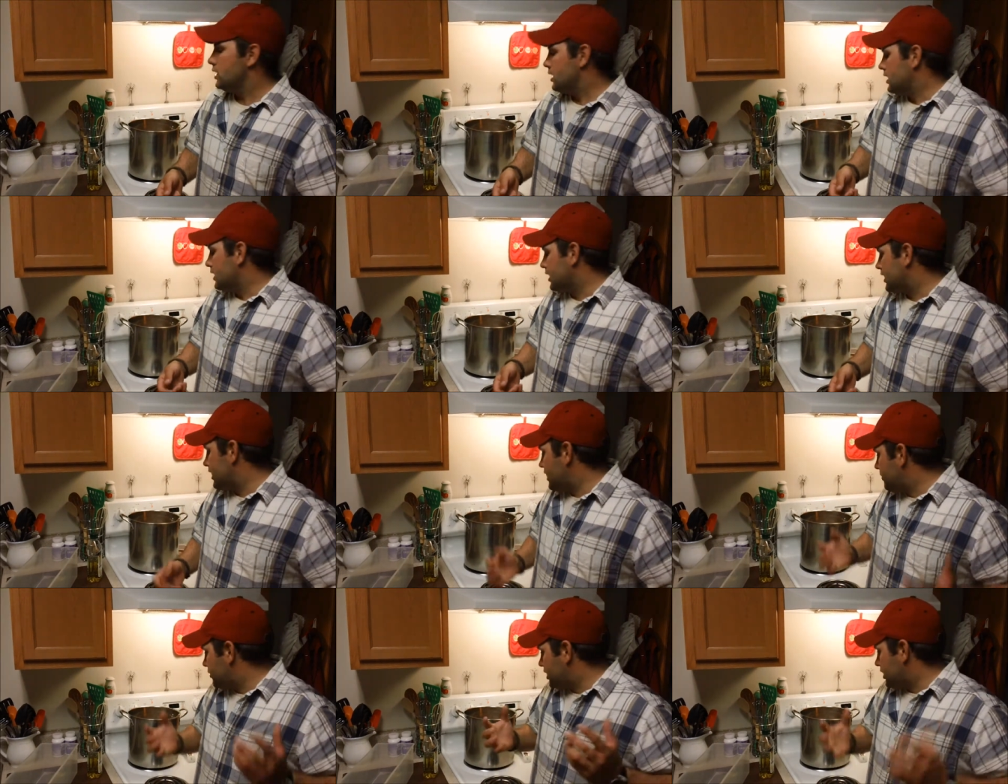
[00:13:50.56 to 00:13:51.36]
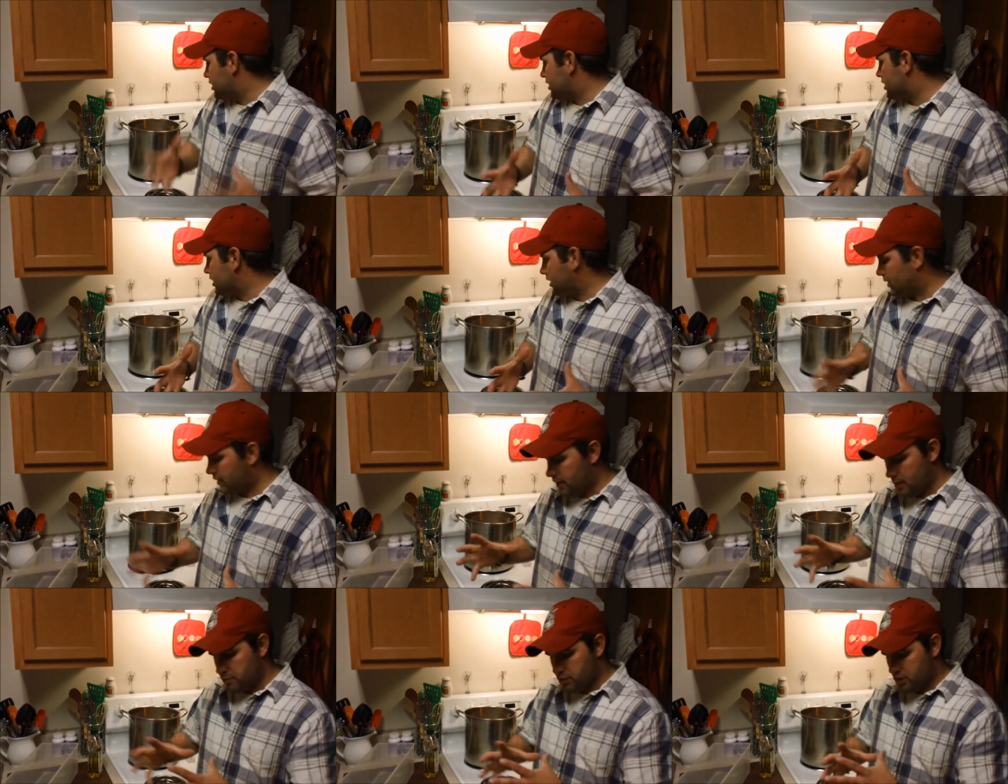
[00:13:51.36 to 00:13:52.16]
It keeps its it
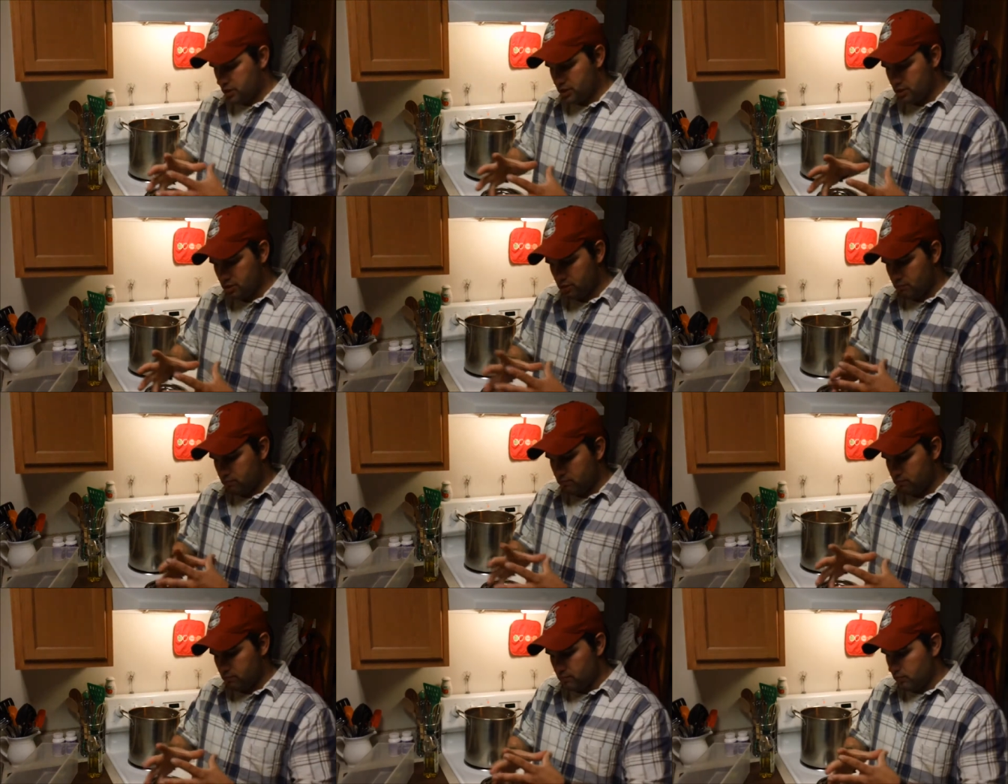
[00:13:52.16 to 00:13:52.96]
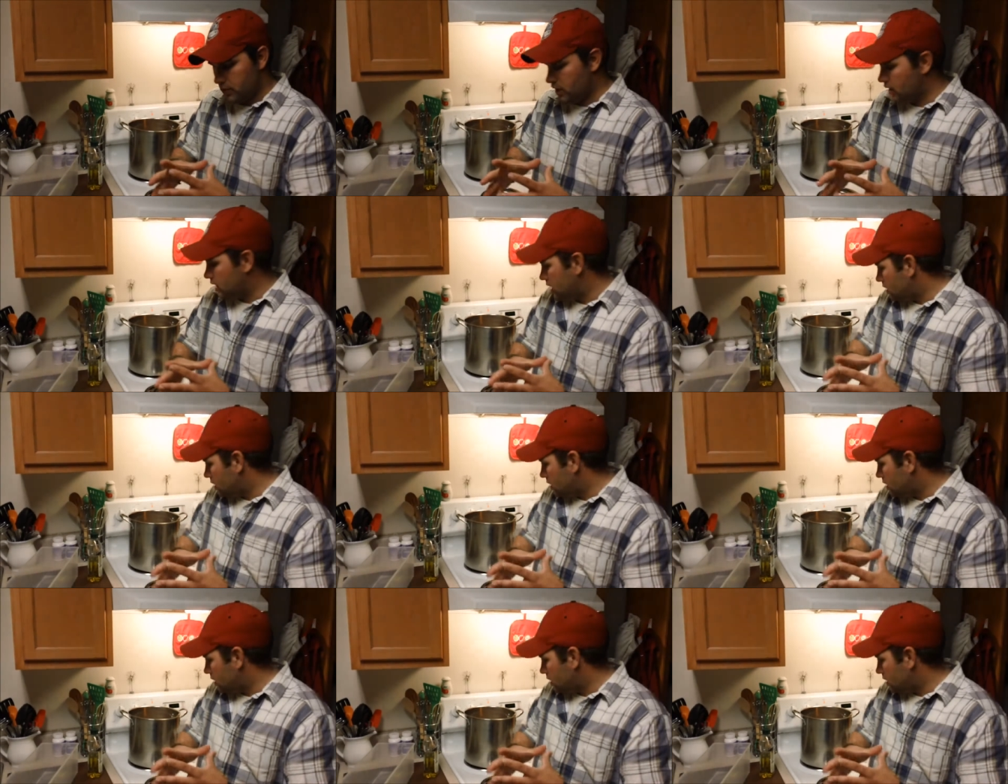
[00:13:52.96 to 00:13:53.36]
keeps its uh,